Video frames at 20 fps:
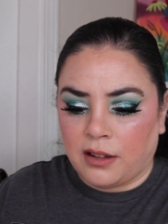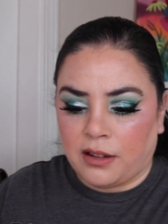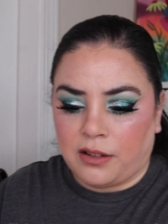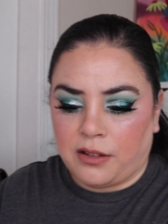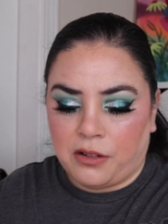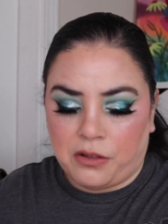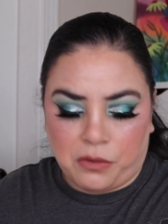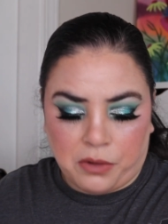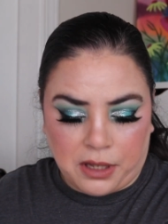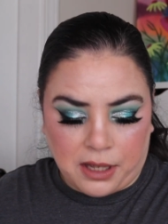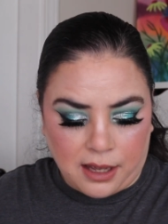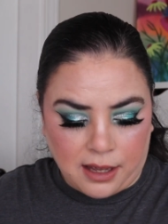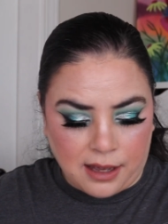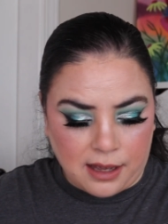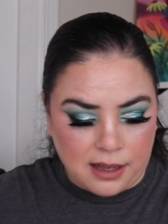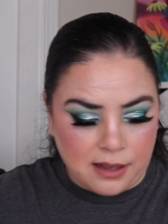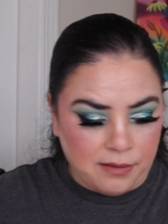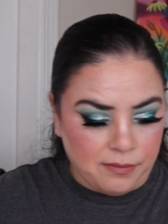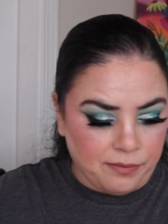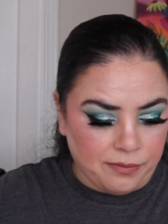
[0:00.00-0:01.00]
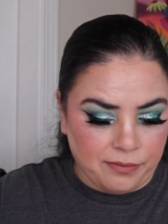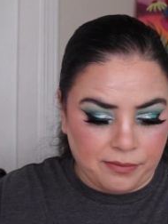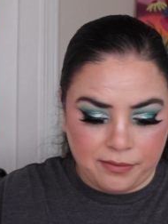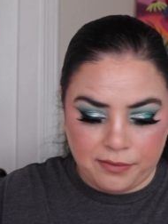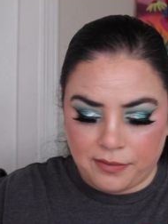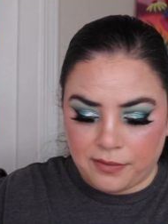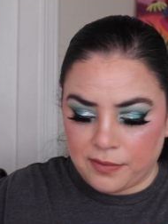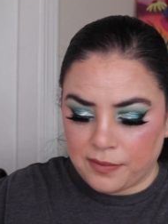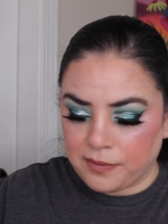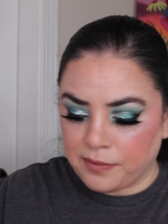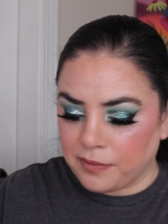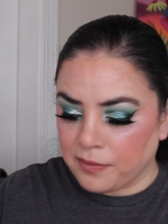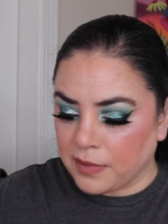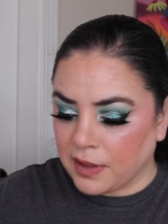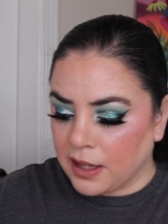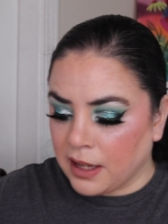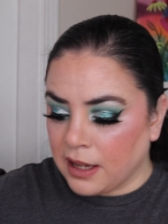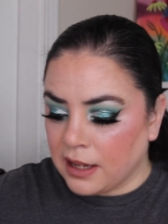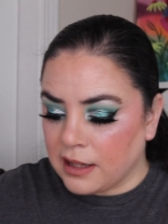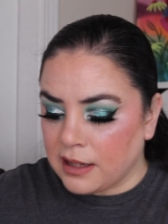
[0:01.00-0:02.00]
Okay.
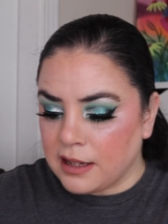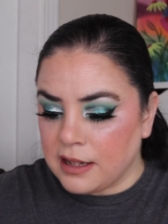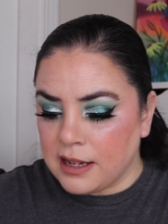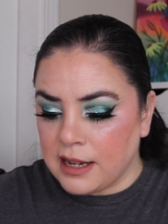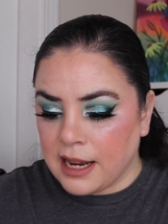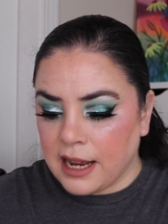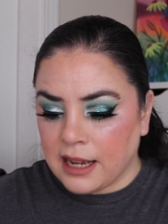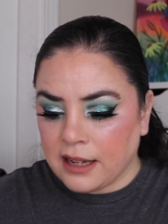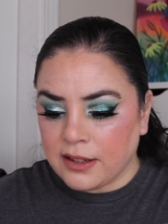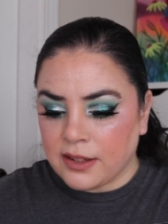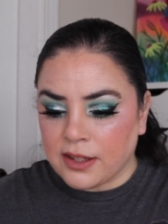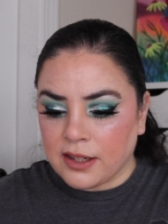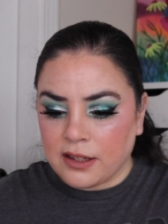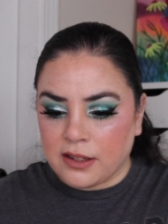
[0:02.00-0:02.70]
Next,